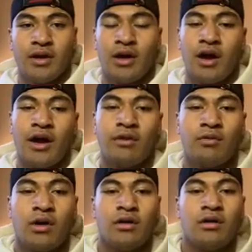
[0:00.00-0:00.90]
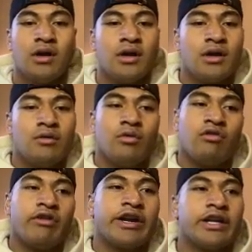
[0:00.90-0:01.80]
what
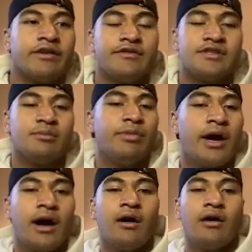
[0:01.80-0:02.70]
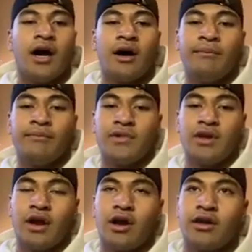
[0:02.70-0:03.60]
Redcliffe is about,
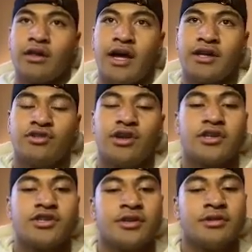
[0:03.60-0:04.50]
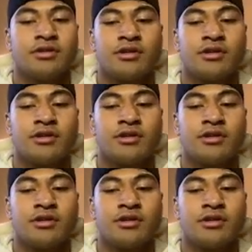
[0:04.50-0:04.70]
kind of that action.